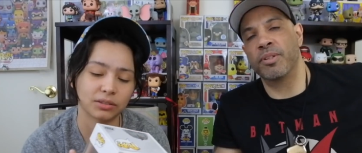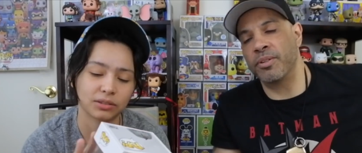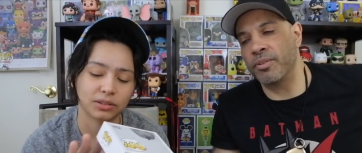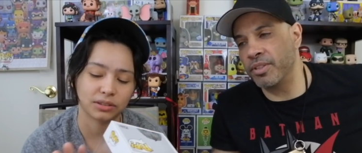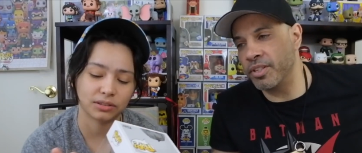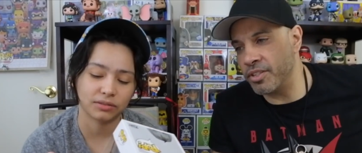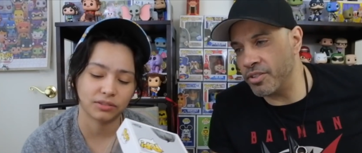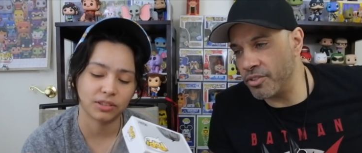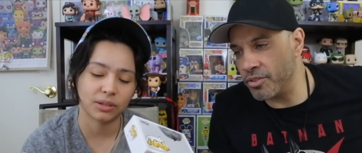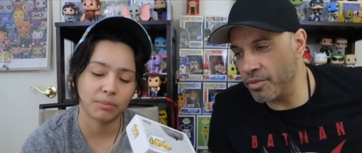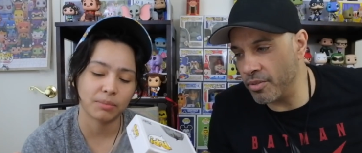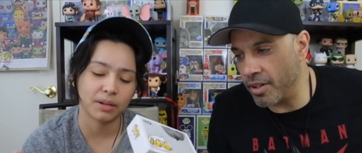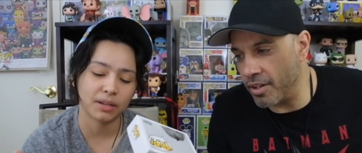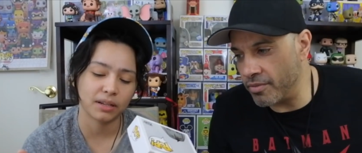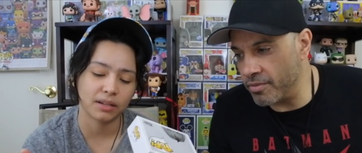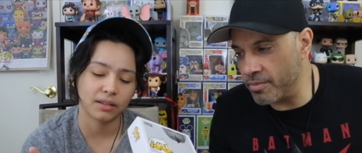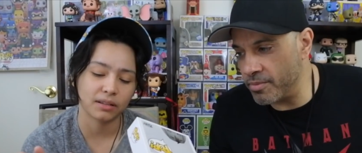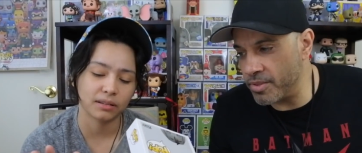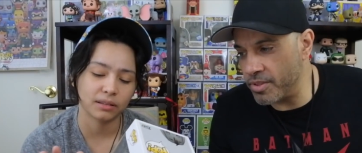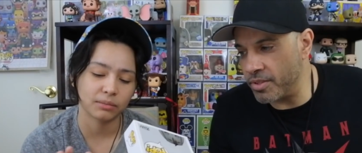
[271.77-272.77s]
Speaker 1: we don't need two Gemini of
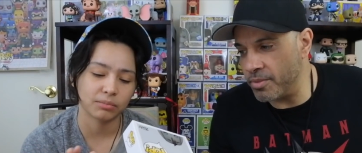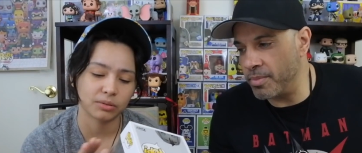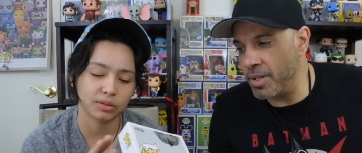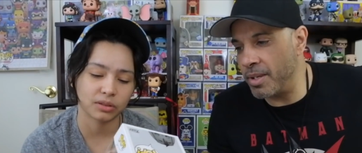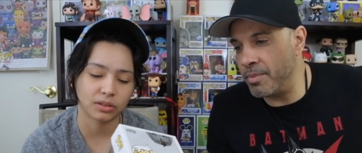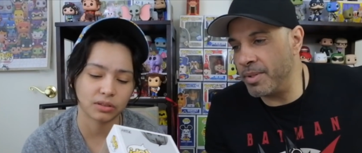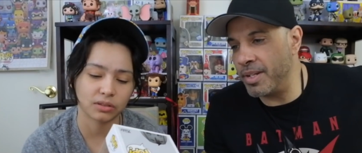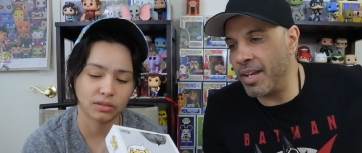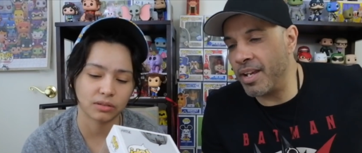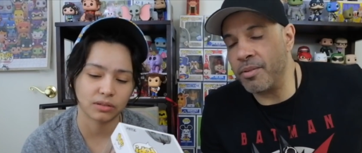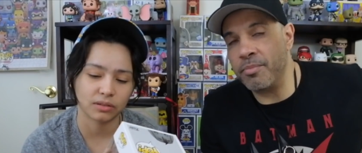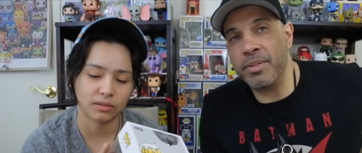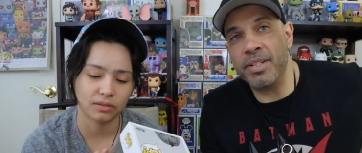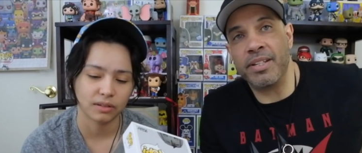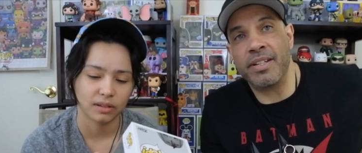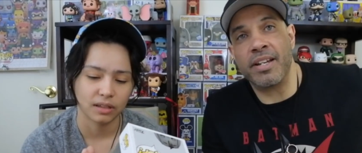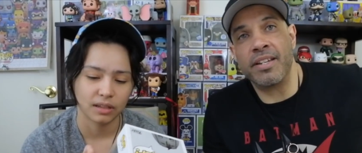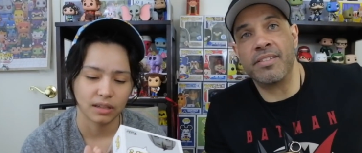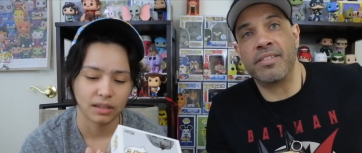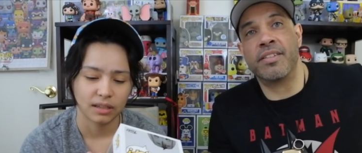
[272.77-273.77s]
them. So maybe that'll be a
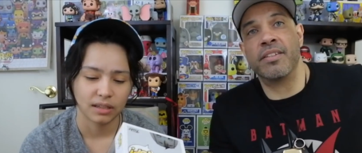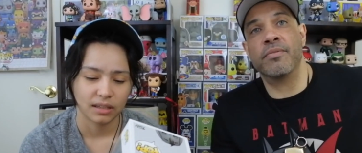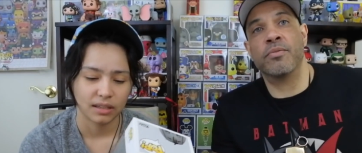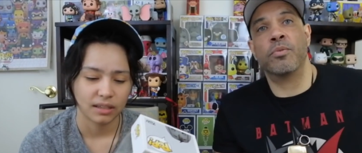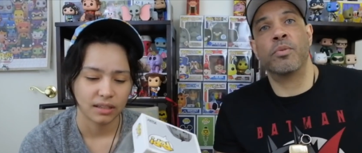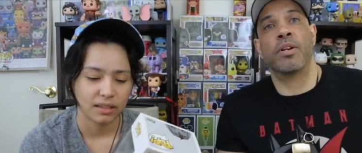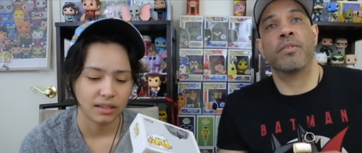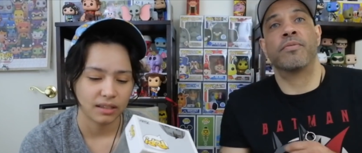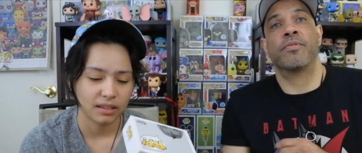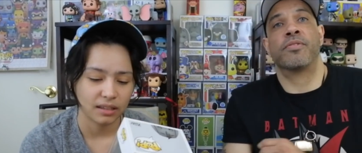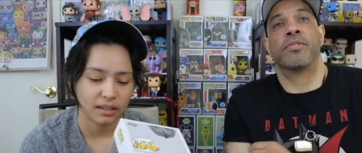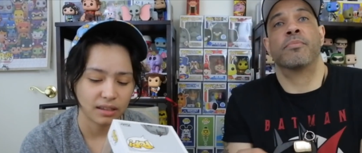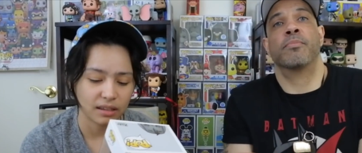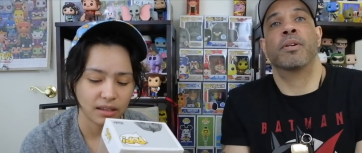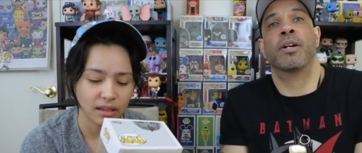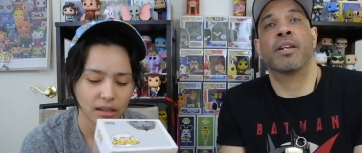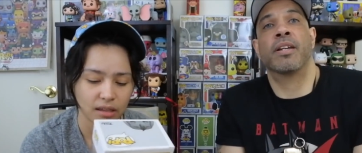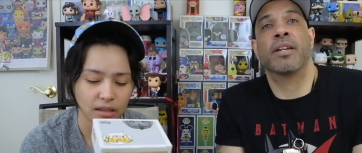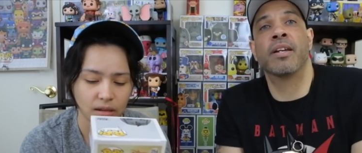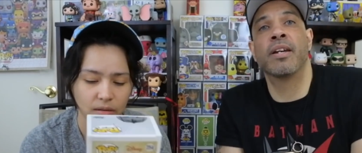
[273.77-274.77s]
nice giveaway for somebody.
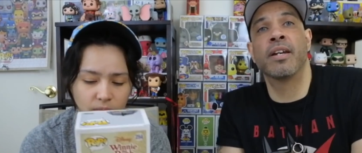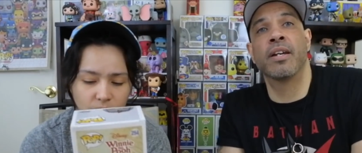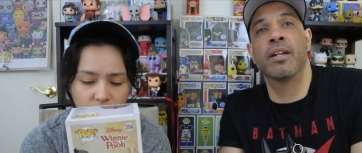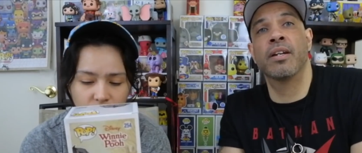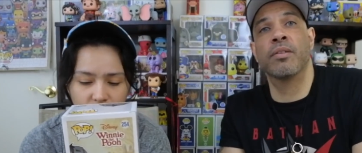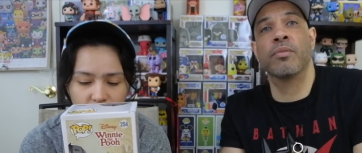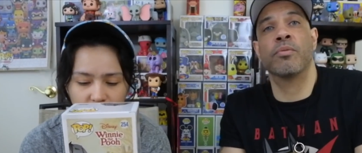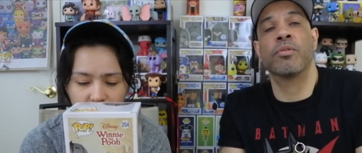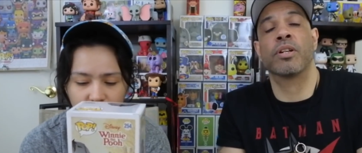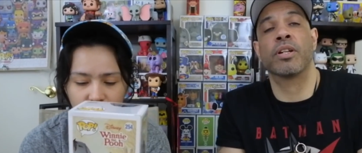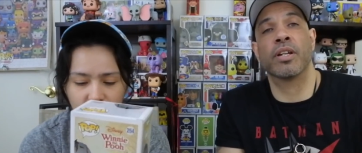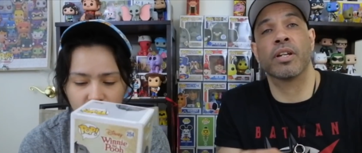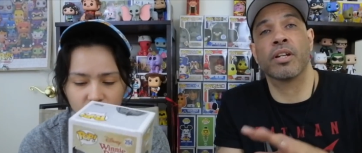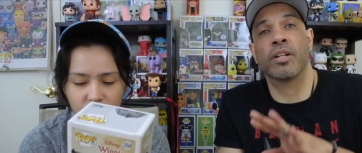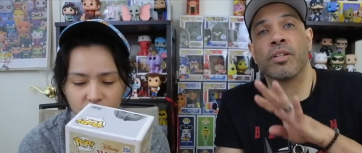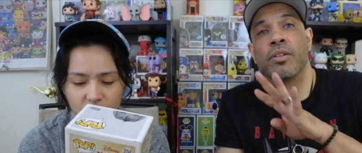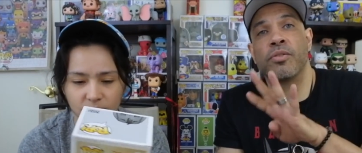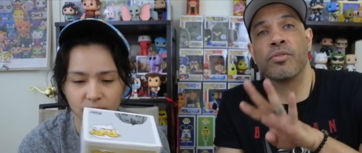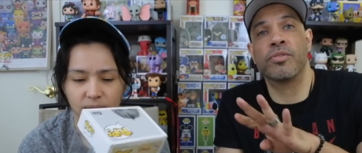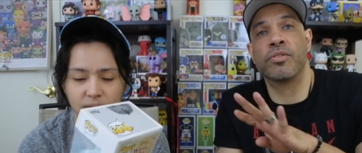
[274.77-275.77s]
Yeah, that'd be really We're cool. getting
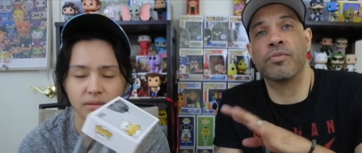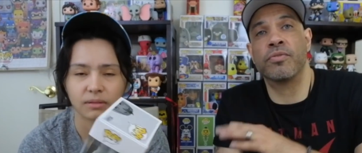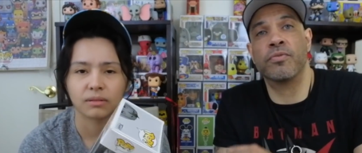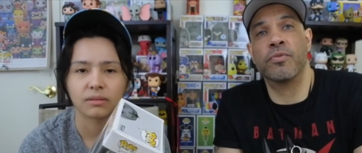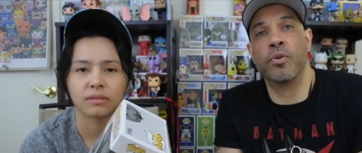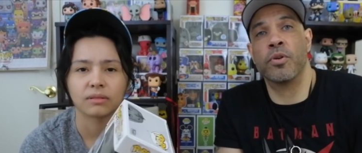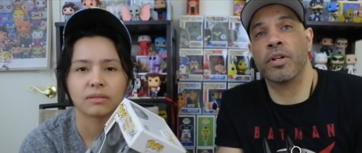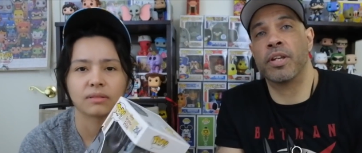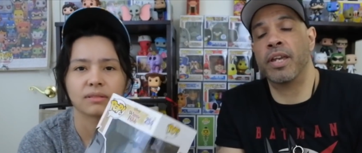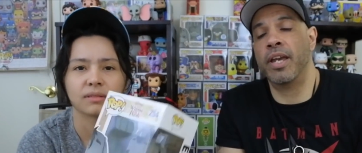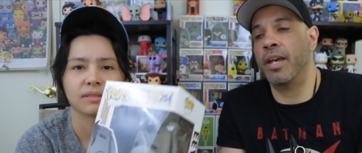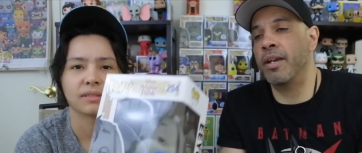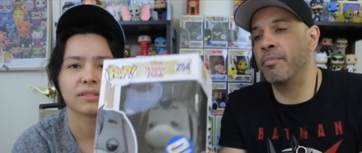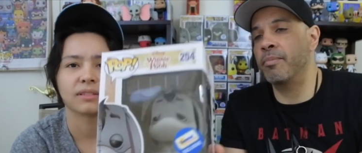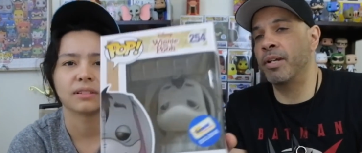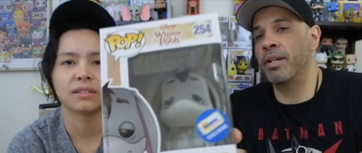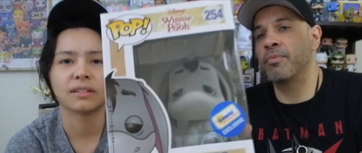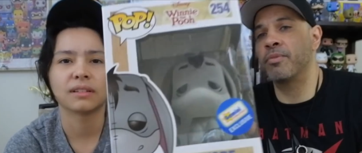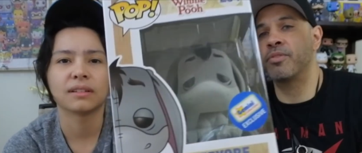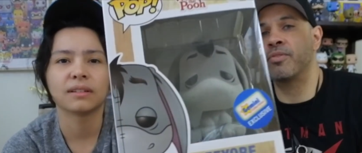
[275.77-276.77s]
close to 4K,
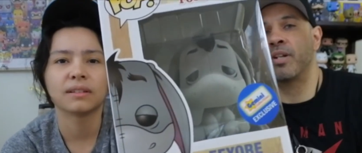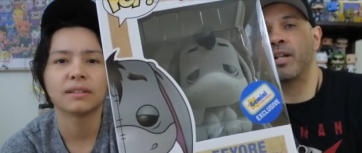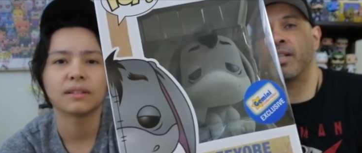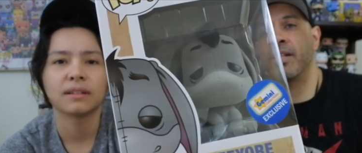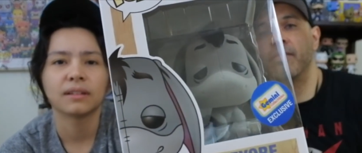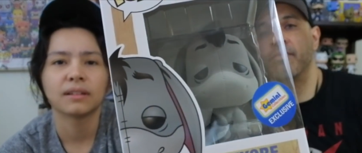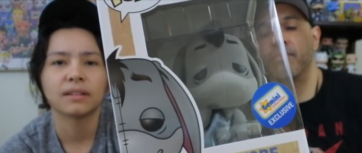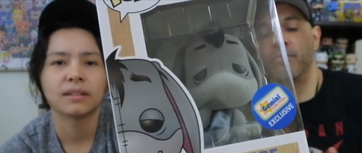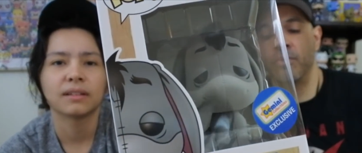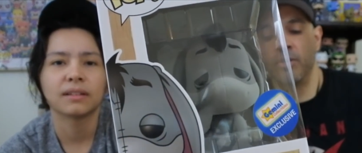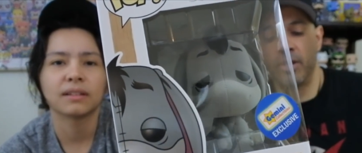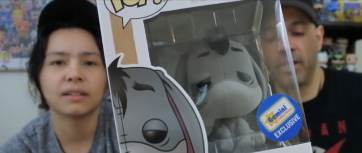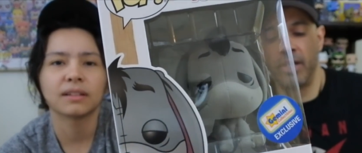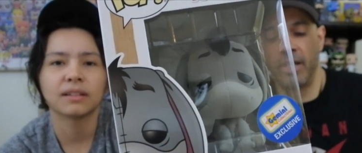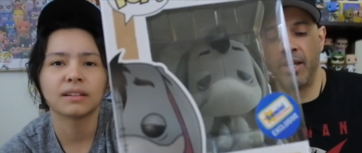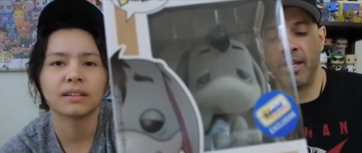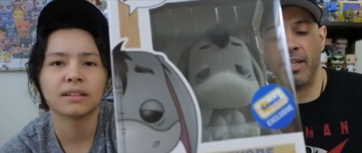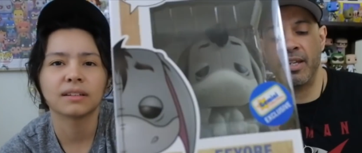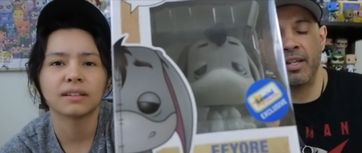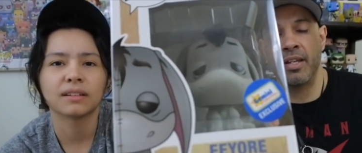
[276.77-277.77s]
man. We're trying to hit
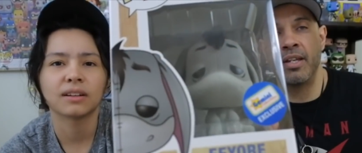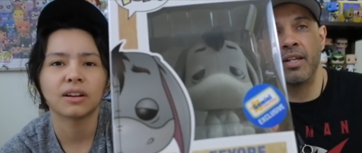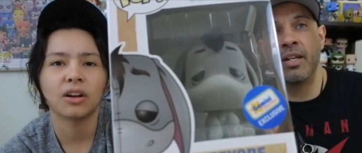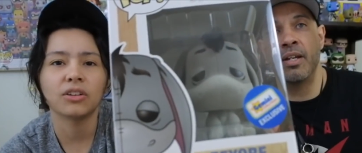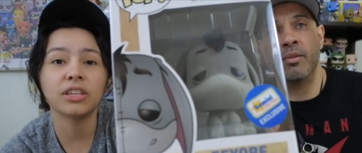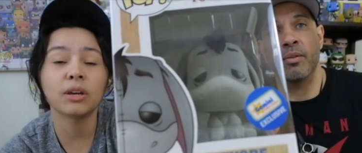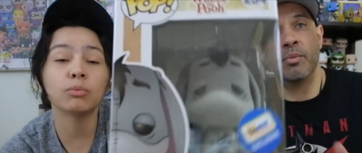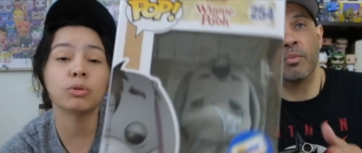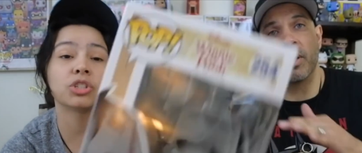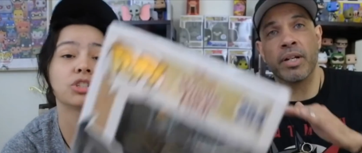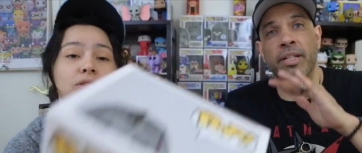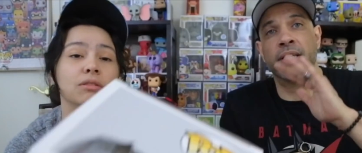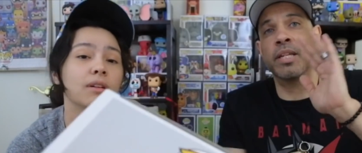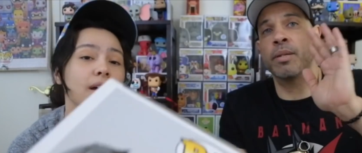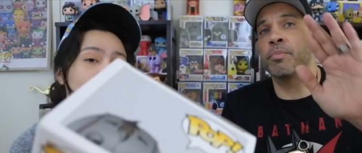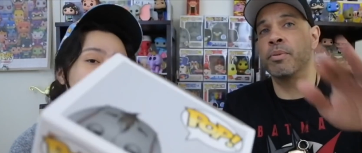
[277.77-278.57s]
4K. Oh yeah, we, we want to